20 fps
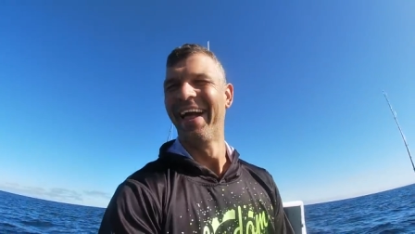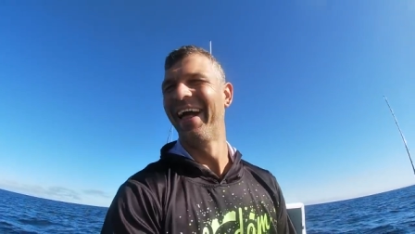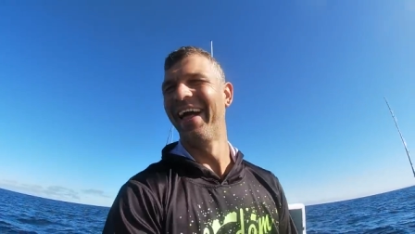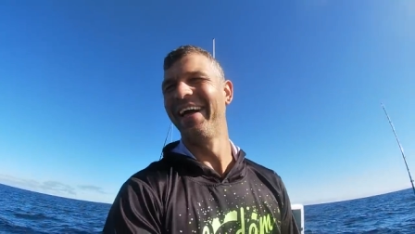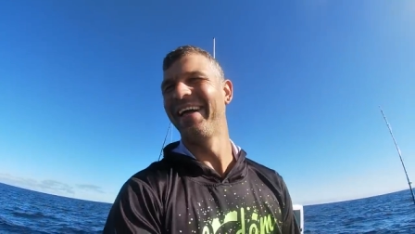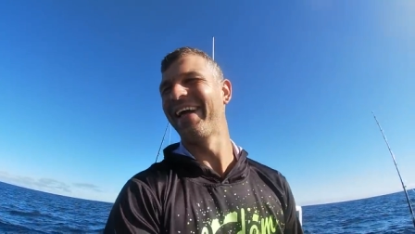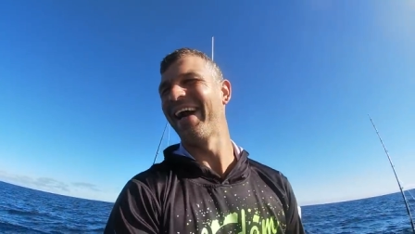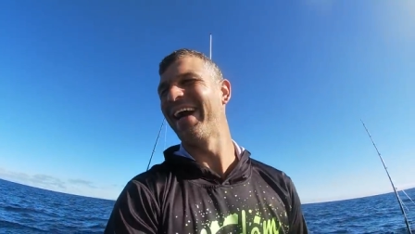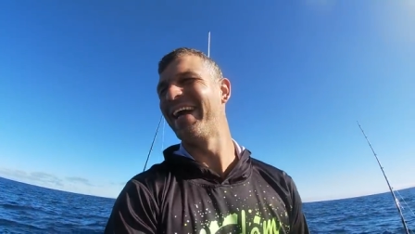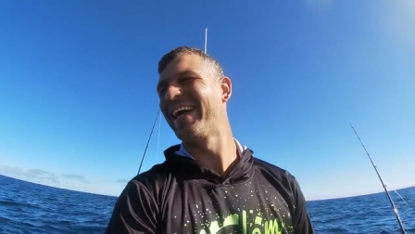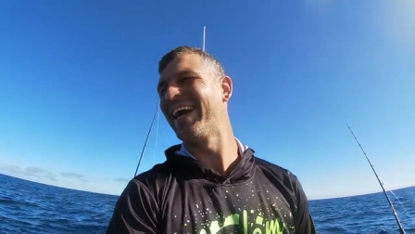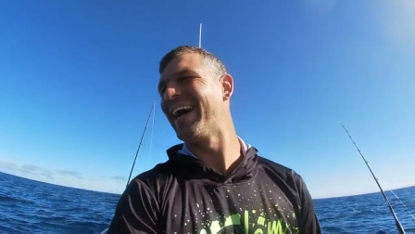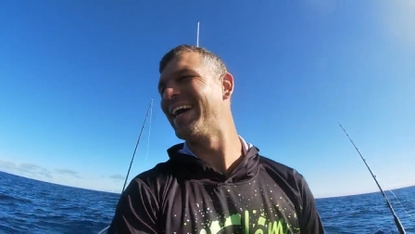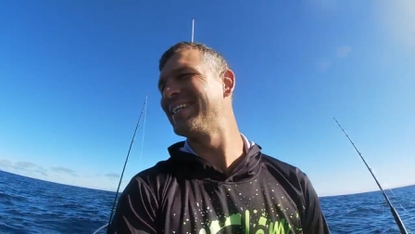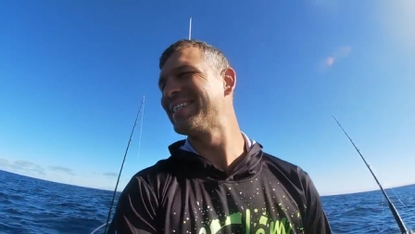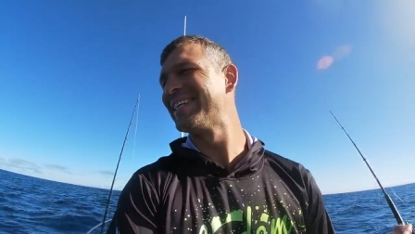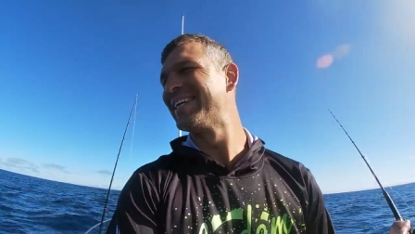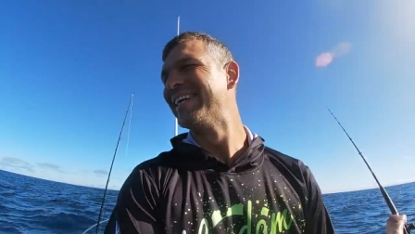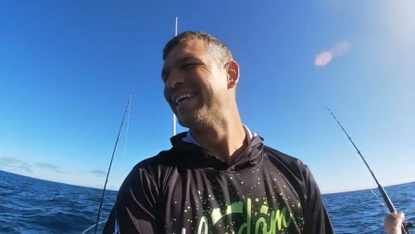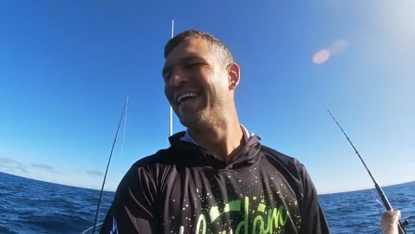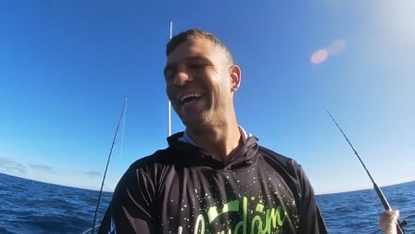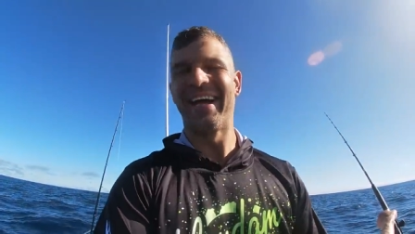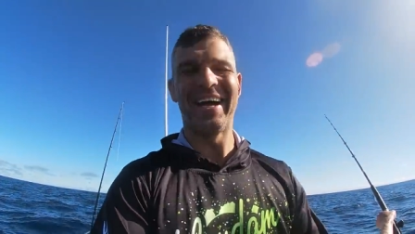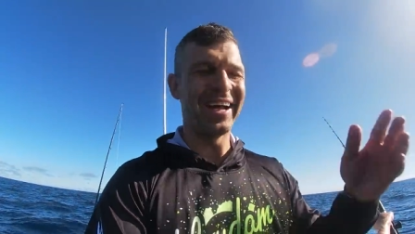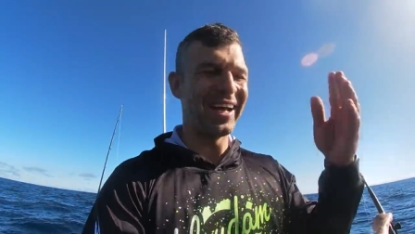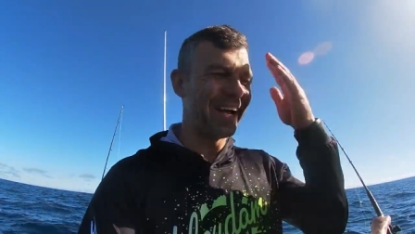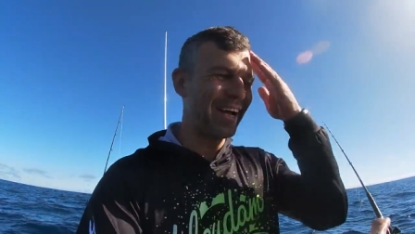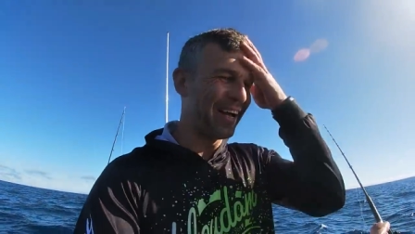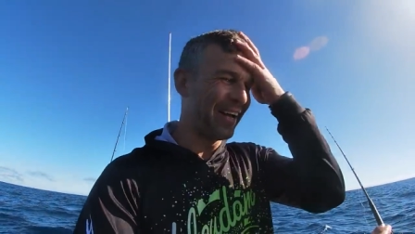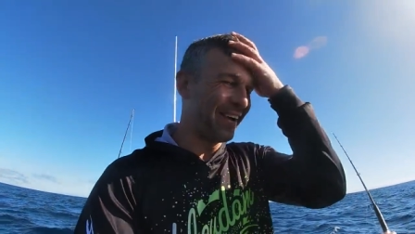okay, guys.
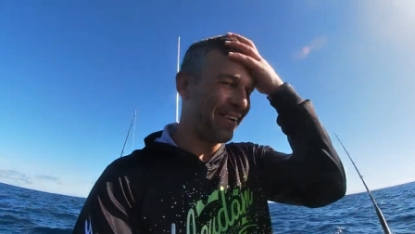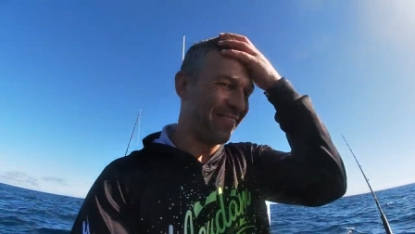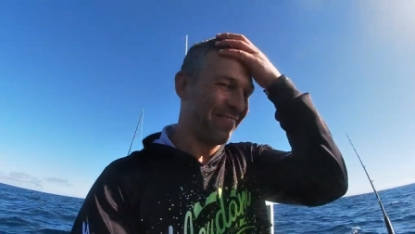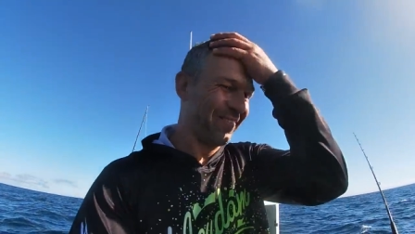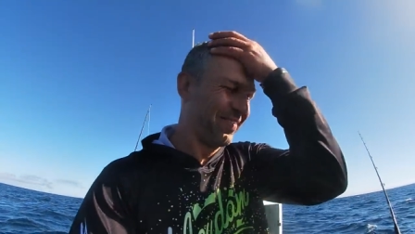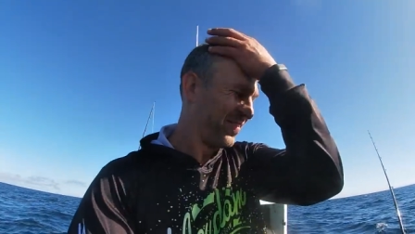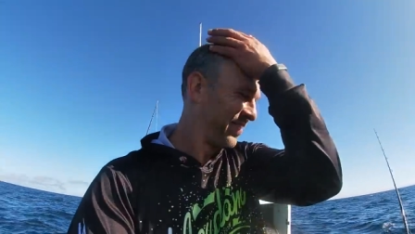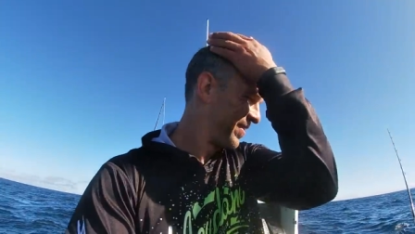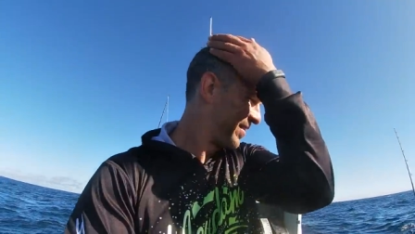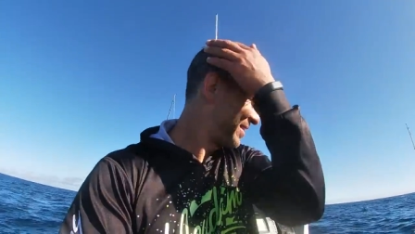Um,